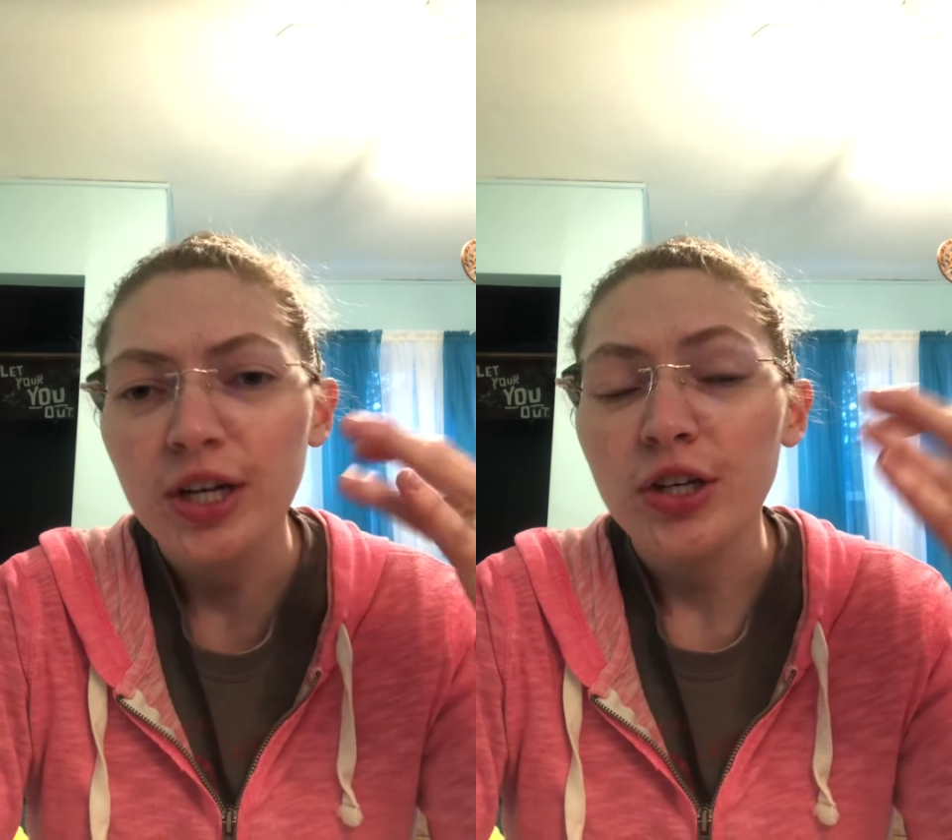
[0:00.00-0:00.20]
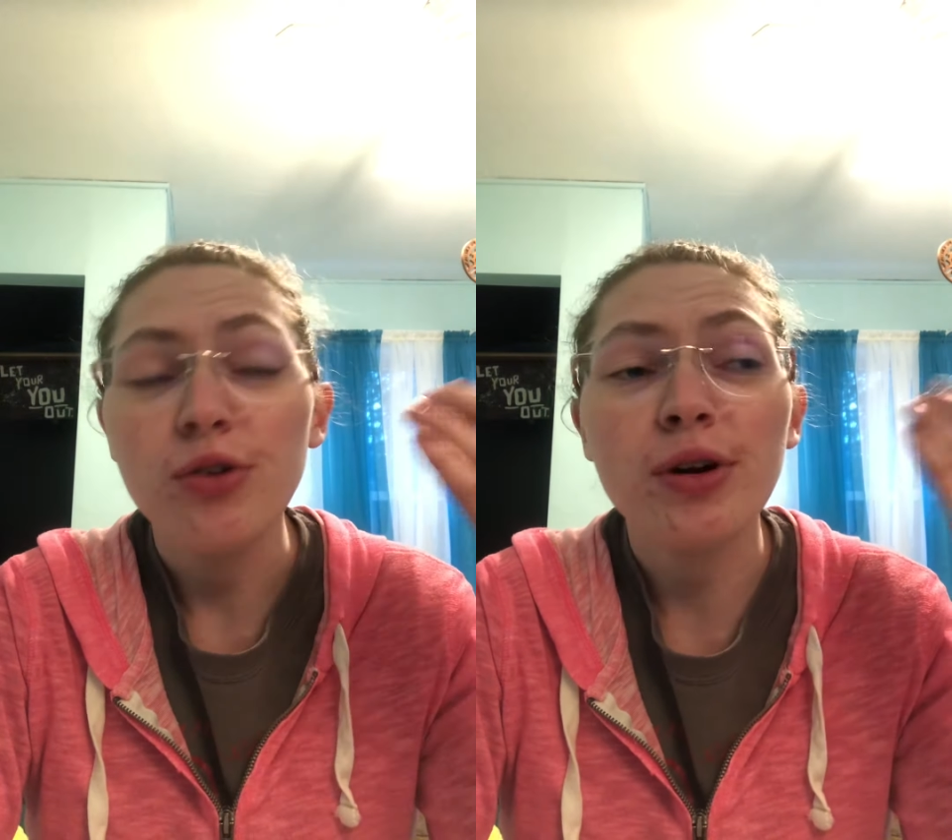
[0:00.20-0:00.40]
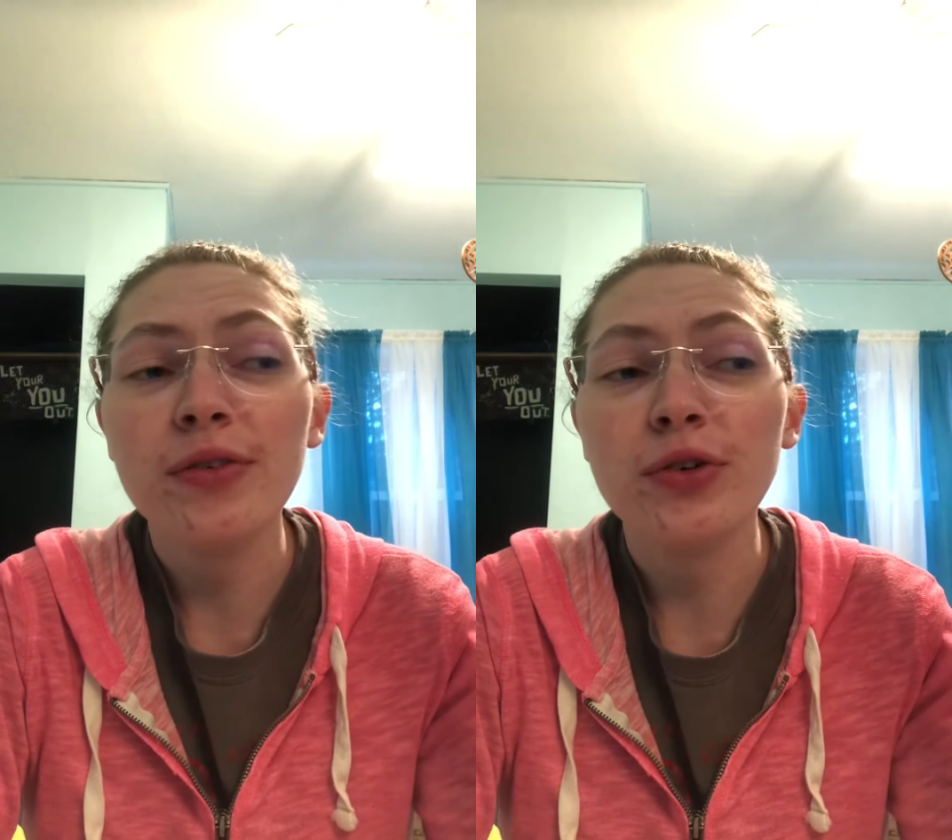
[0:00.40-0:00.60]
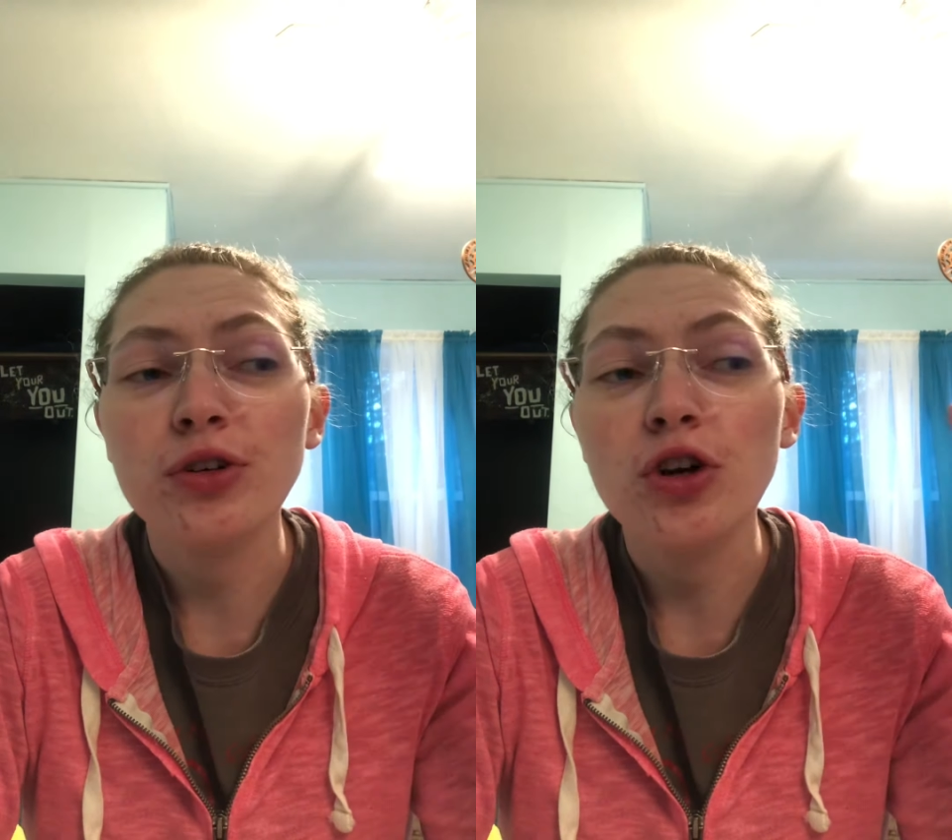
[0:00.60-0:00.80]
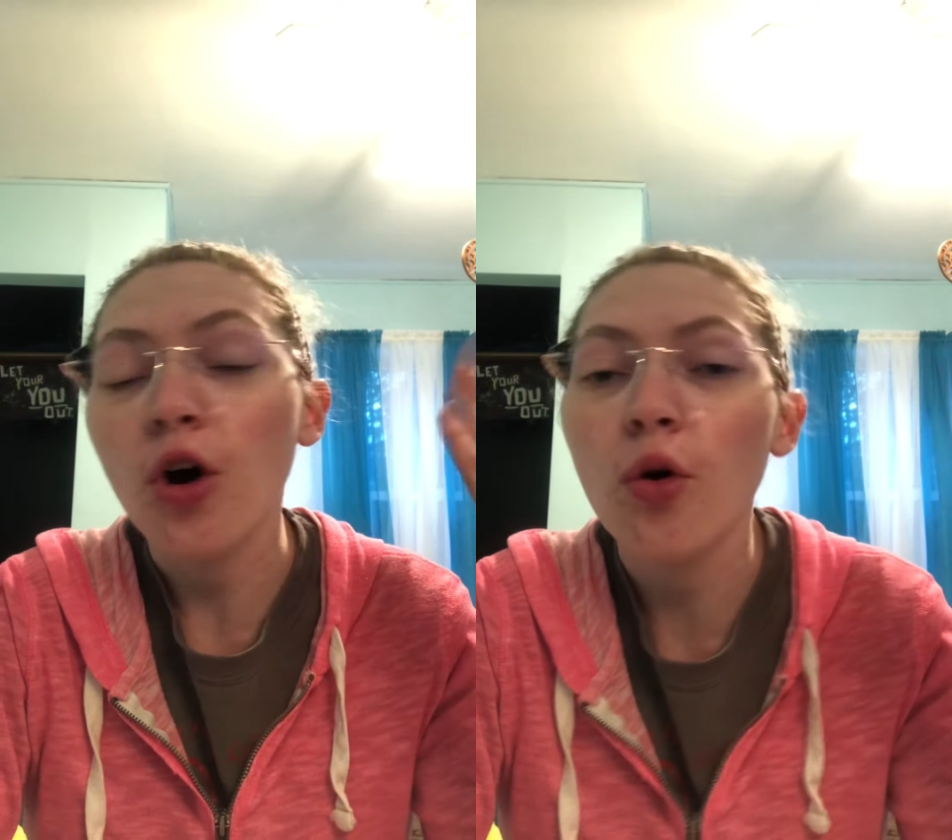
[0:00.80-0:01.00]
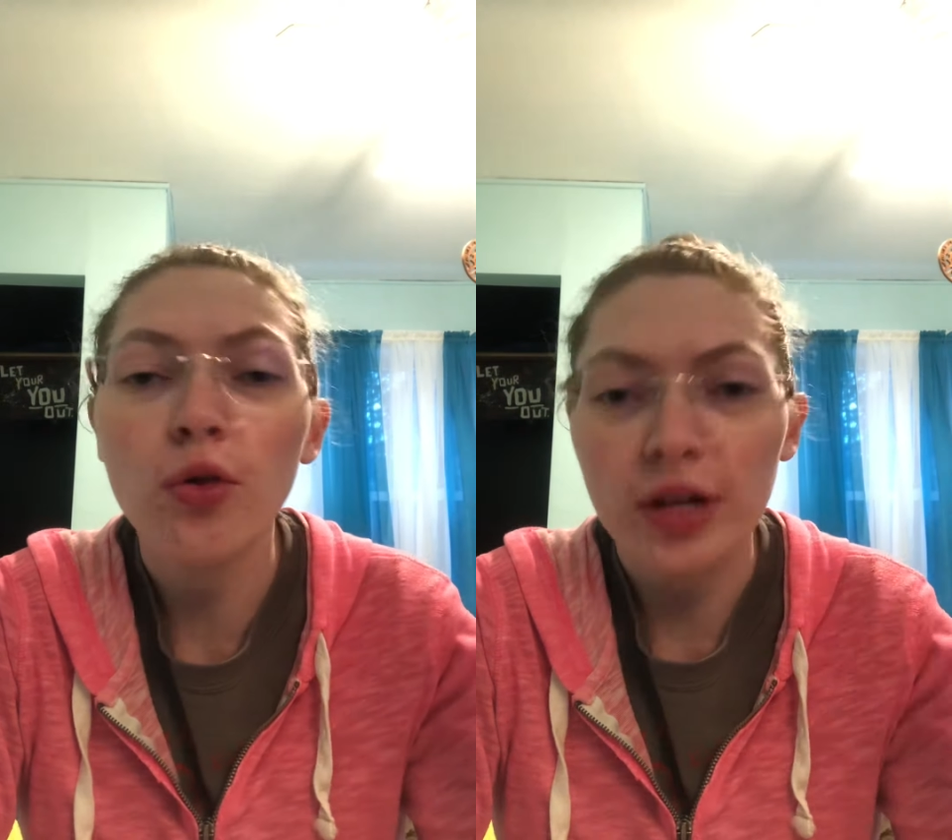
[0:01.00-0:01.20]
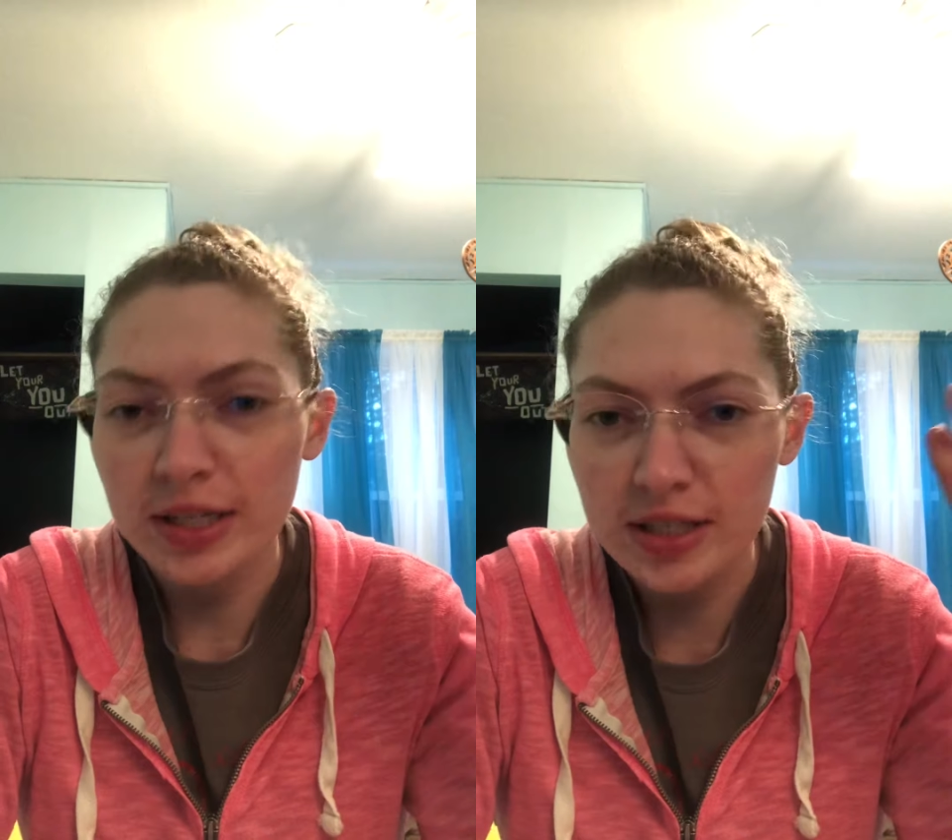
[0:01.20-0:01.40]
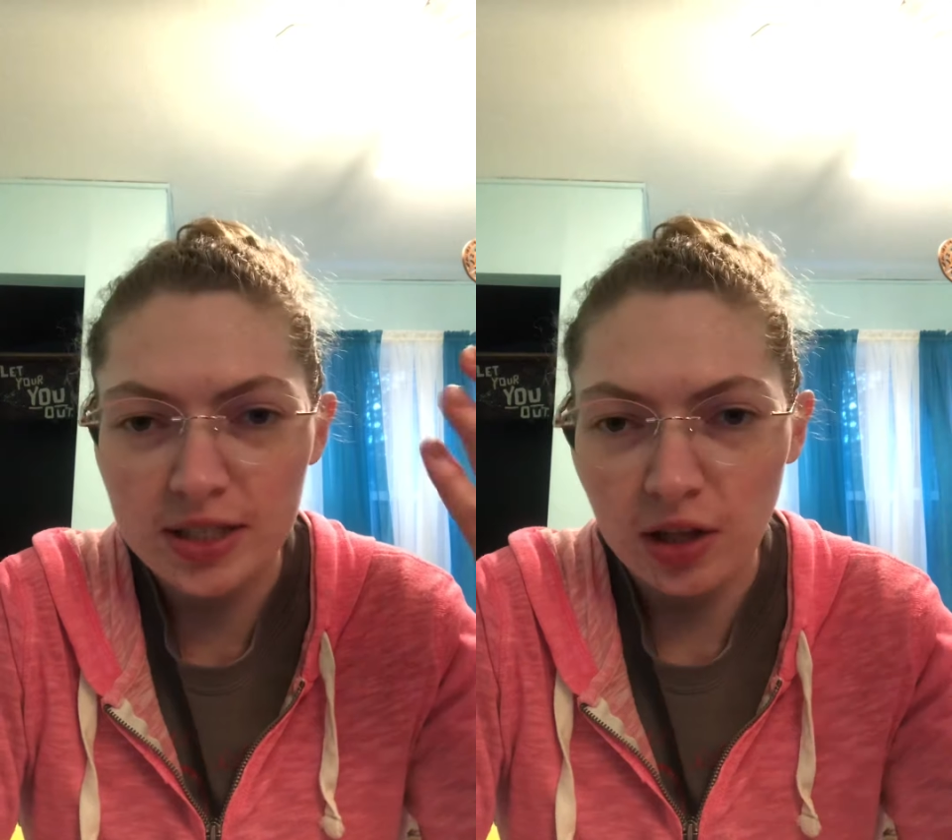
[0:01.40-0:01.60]
You don't even know that
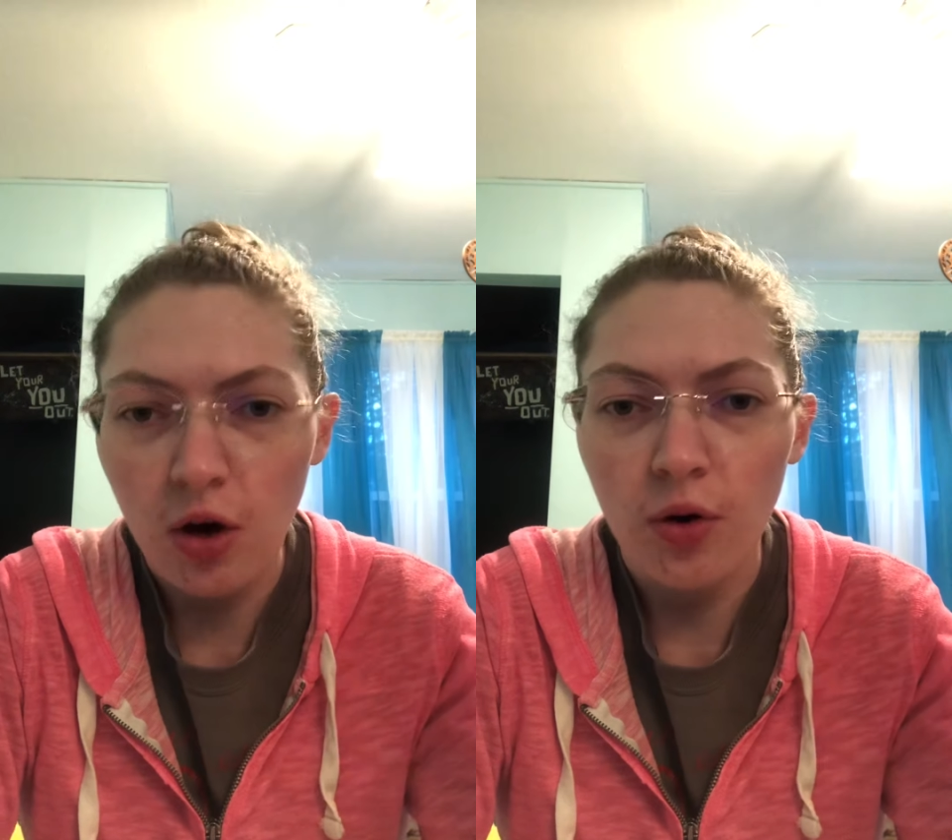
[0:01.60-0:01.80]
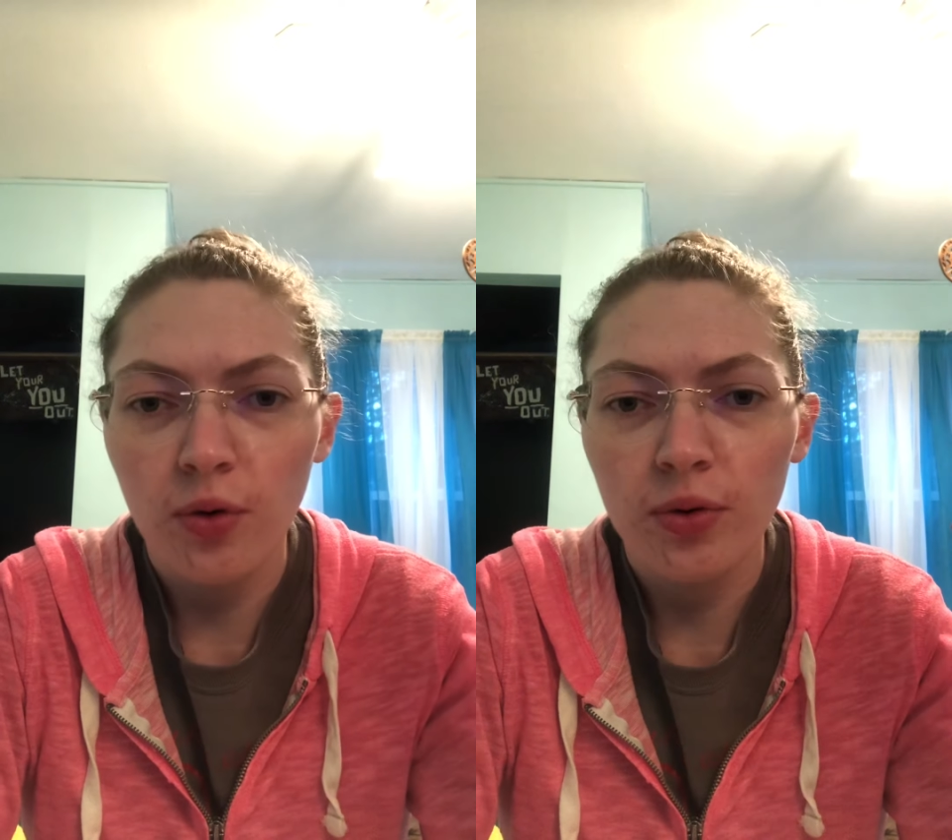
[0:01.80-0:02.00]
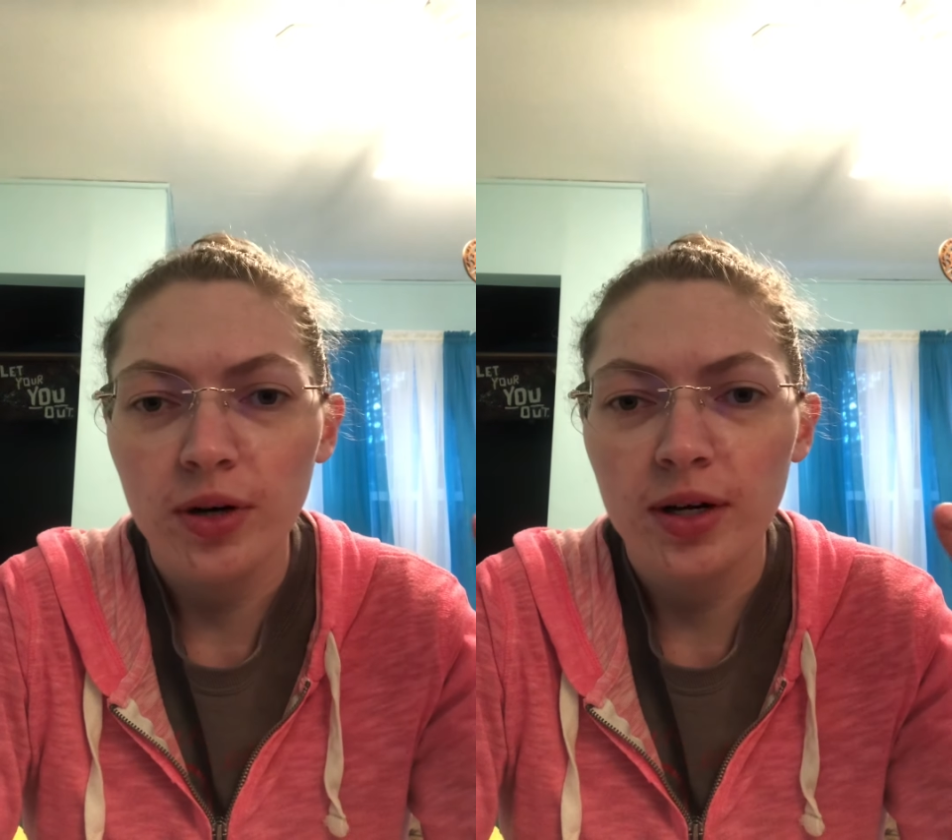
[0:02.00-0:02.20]
it's slow